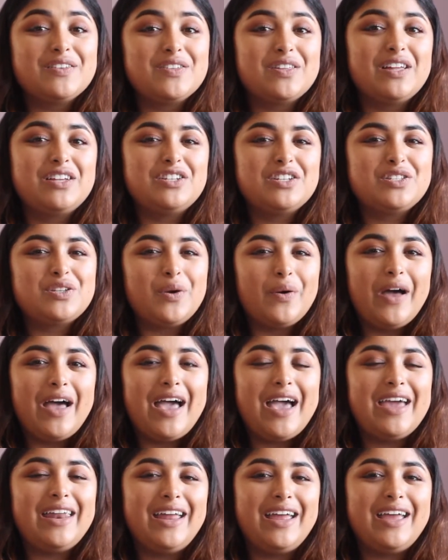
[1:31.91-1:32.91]
So let's just go
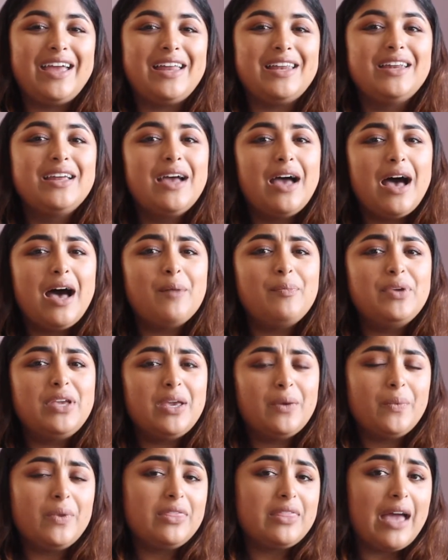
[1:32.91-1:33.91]
ahead and
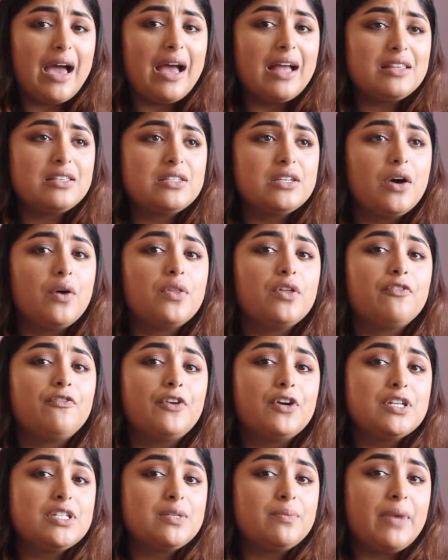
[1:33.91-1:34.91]
begin with that. So the
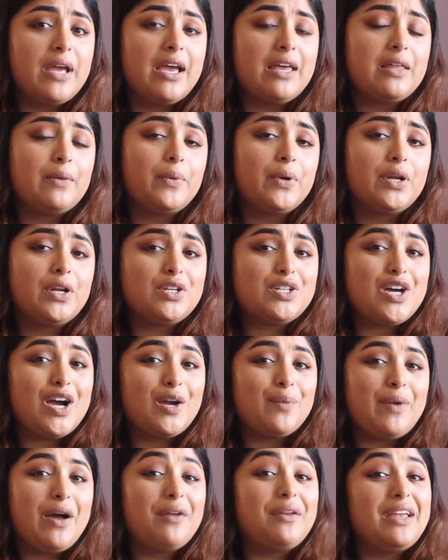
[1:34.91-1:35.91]
first man that we're going to
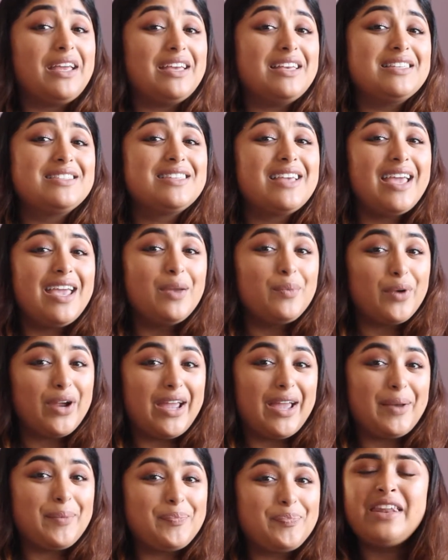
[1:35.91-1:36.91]
talk about is
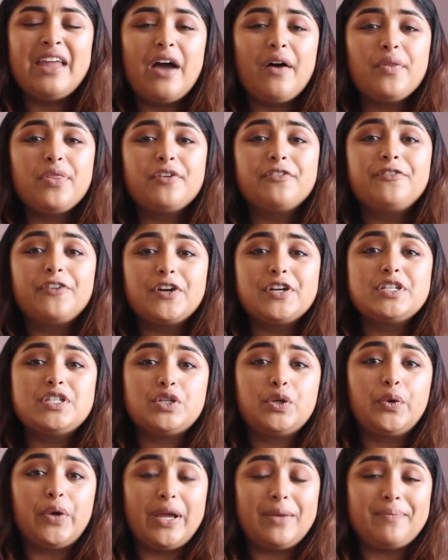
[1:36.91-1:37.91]
Abraham. Now the
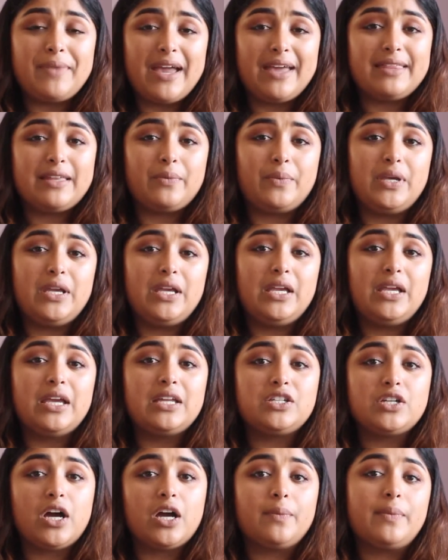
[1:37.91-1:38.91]
first great man that we
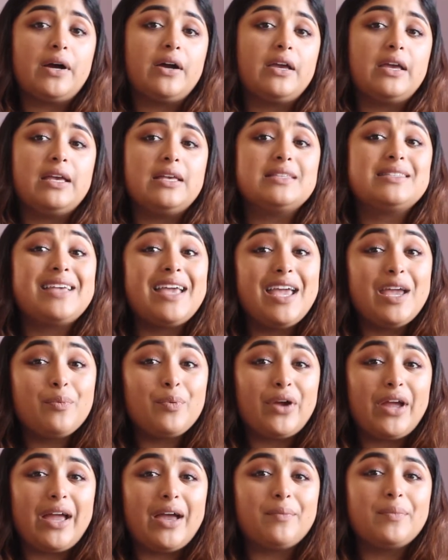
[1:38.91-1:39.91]
can talk about is
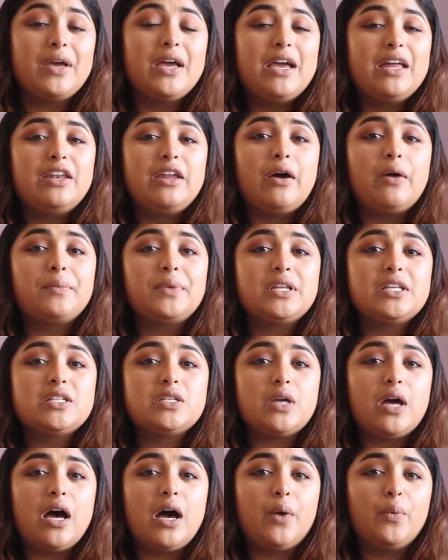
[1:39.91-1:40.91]
Abraham. Now I'm going
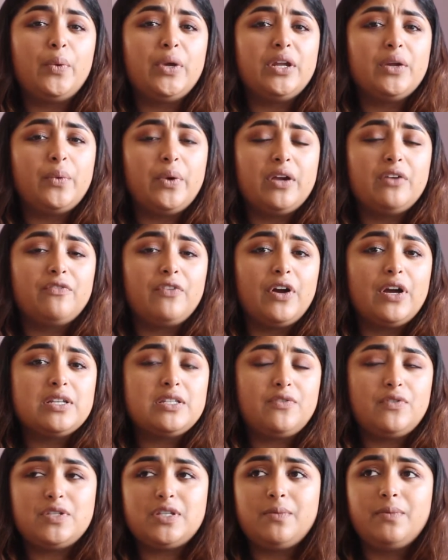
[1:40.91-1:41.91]
to read a quick
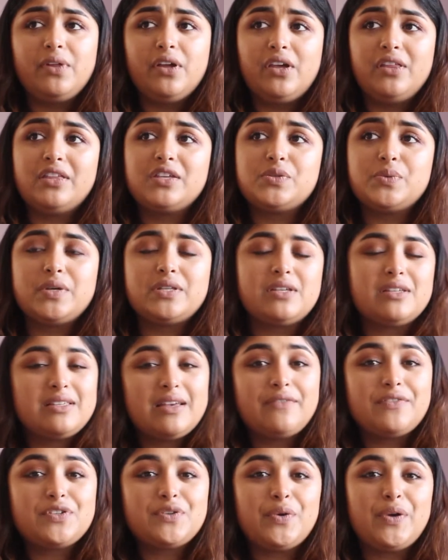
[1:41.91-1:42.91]
verse. If you see me looking this way, it's because I
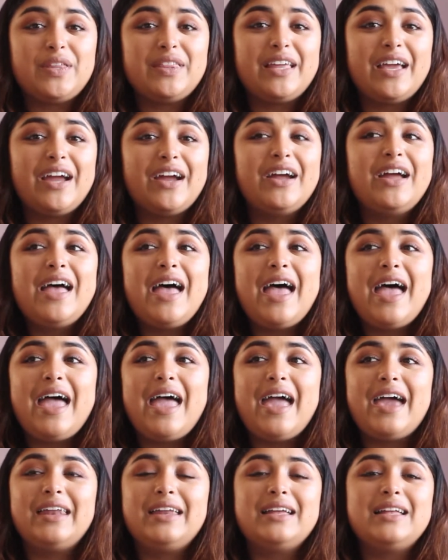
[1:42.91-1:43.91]
have a screen there.
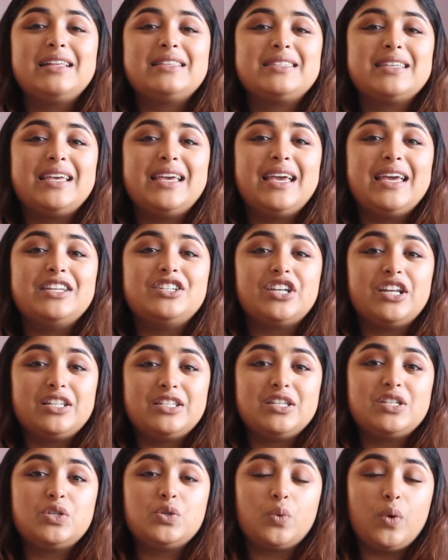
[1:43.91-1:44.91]
And it's in
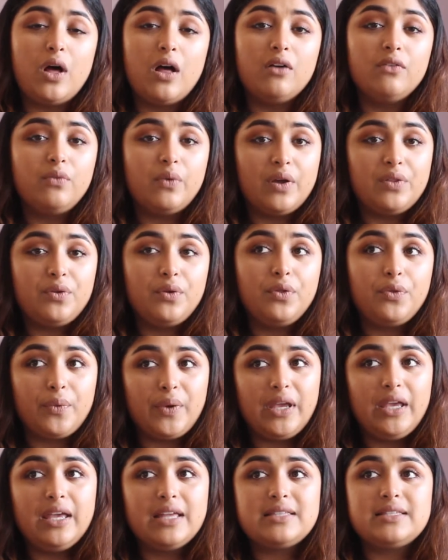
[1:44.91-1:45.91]
Genesis 12,
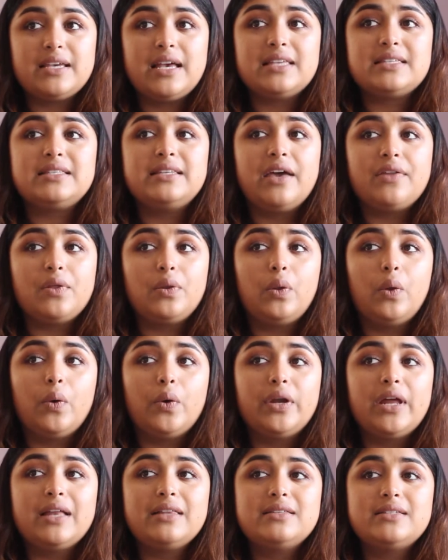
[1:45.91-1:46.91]
1-3. It says, "Now the
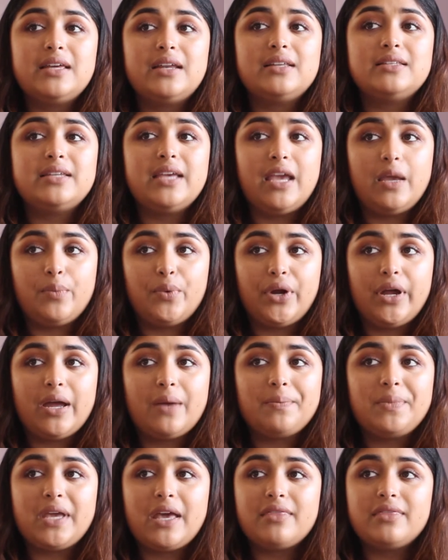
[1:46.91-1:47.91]
Lord had said unto
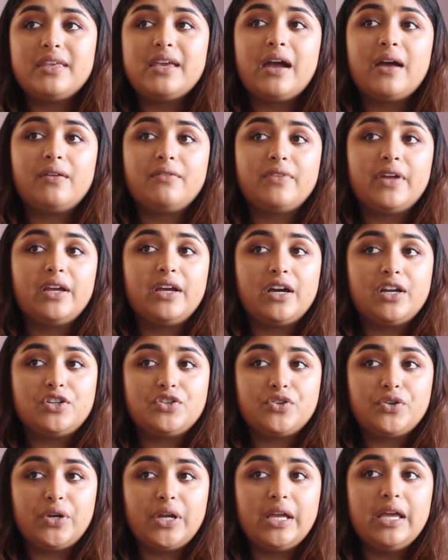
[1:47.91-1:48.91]
Abraham, Get thee out of thy
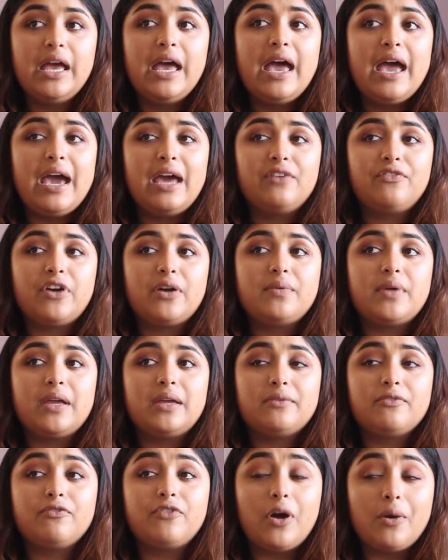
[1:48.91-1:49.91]
country, and
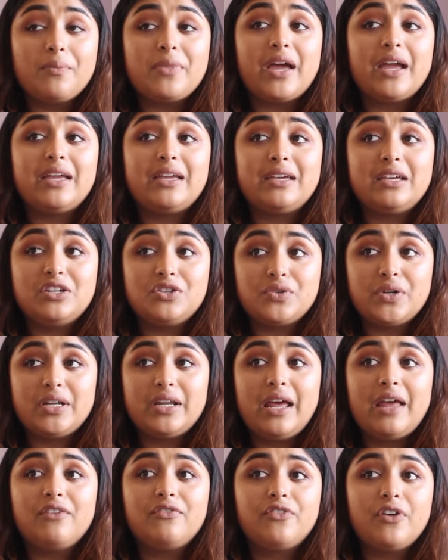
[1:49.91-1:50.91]
from thy kindred,
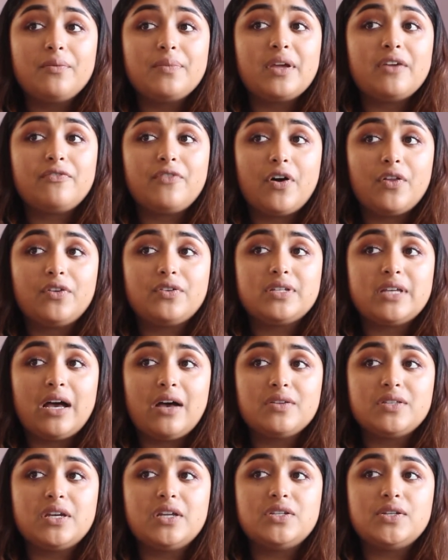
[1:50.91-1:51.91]
and from thy father's
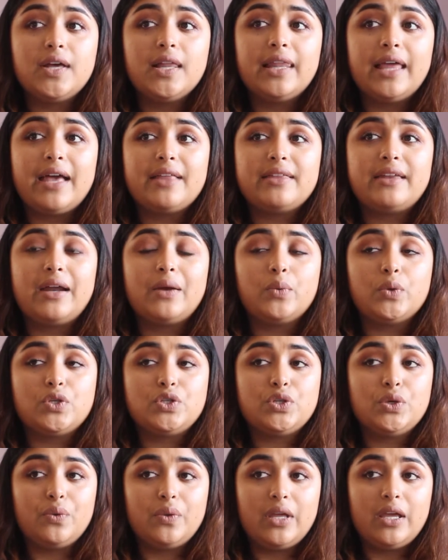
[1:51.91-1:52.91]
house, unto a land that I will
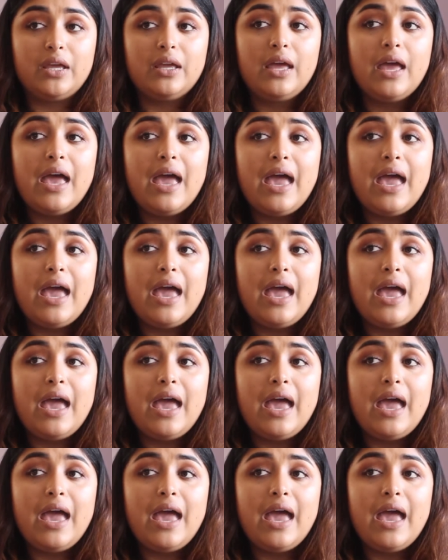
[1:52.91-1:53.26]
shew thee.